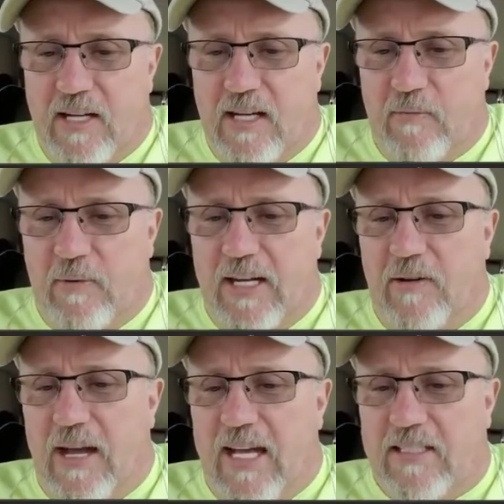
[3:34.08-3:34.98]

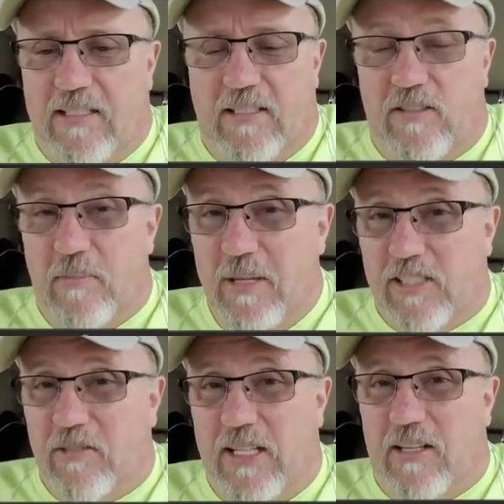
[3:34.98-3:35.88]
there's a
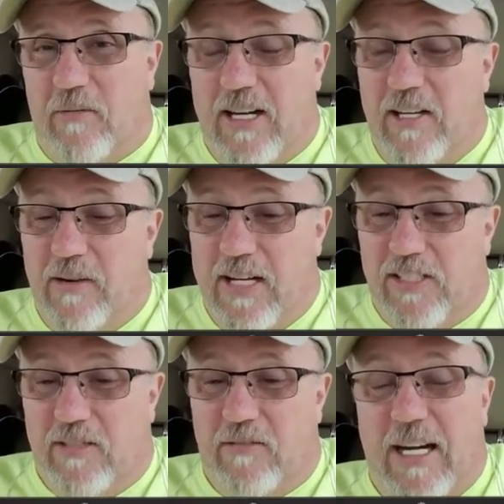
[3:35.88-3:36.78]
mystery here.
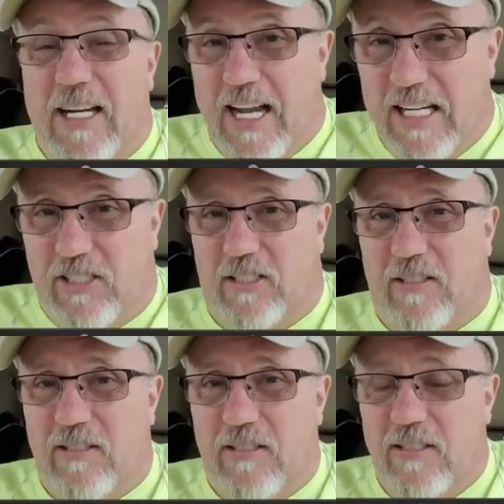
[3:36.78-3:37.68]

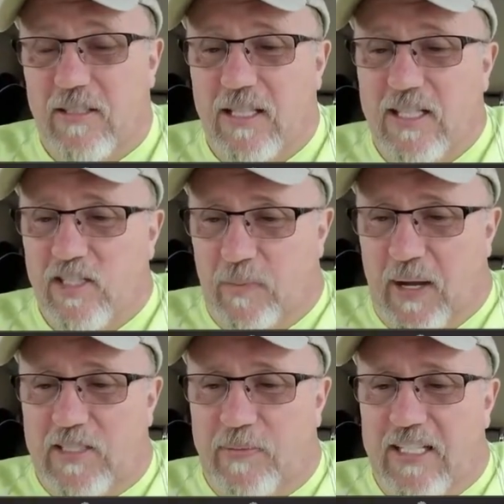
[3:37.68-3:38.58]
Radiation
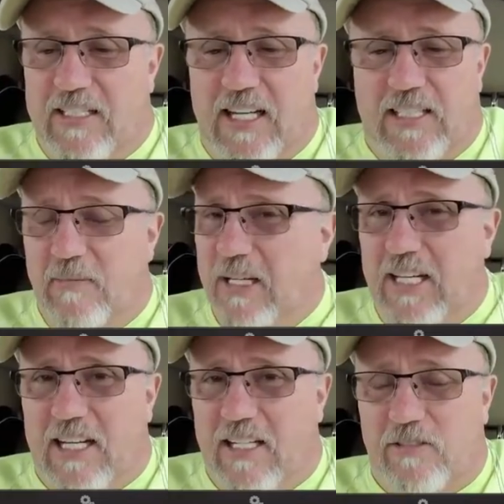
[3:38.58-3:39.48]
spikes being detected in
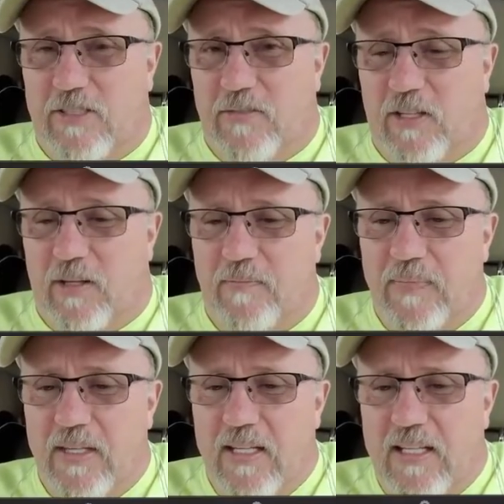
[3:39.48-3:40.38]
many countries of Europe.
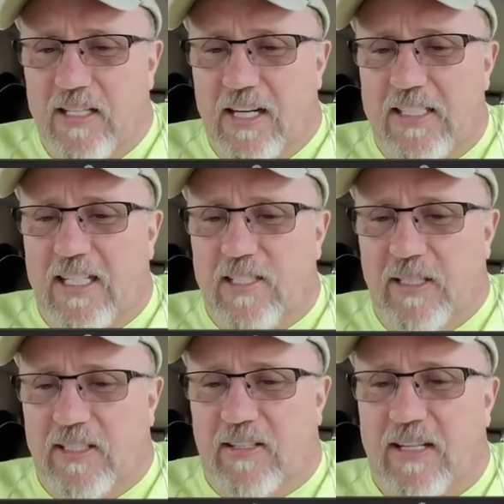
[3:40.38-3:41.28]
The United States
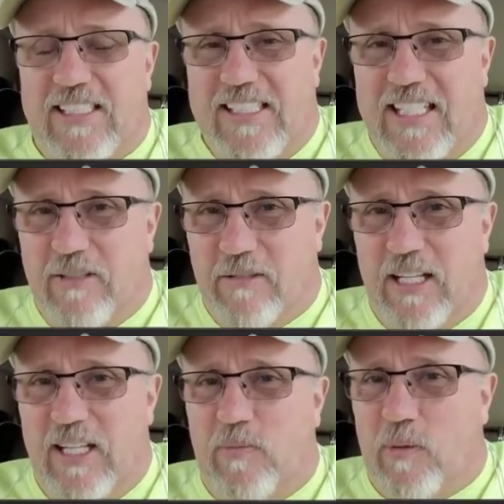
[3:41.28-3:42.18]
military is
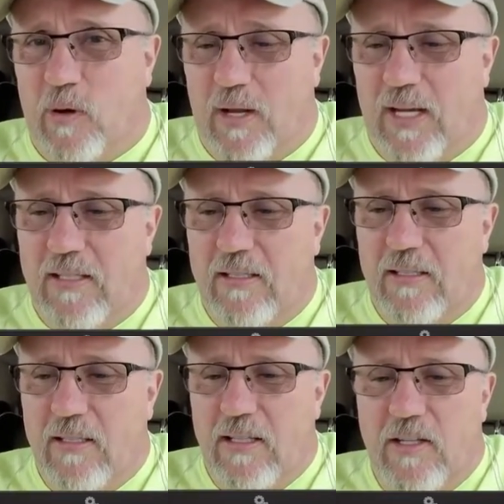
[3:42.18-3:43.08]
secretly deploying
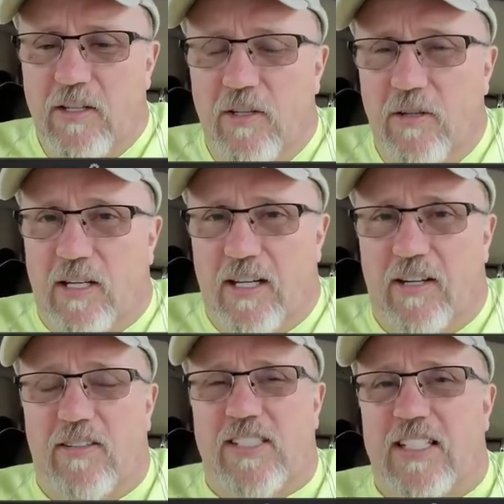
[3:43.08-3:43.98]

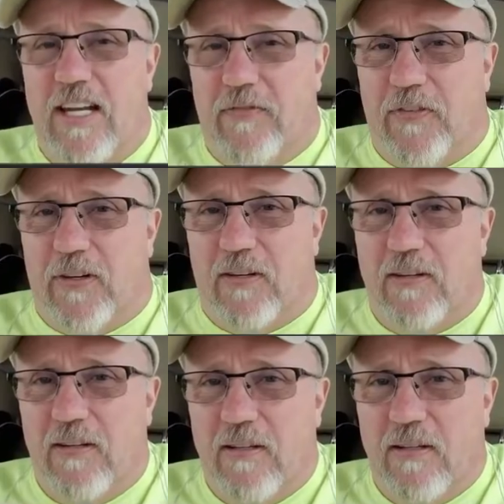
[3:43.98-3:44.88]
nuclear sniffer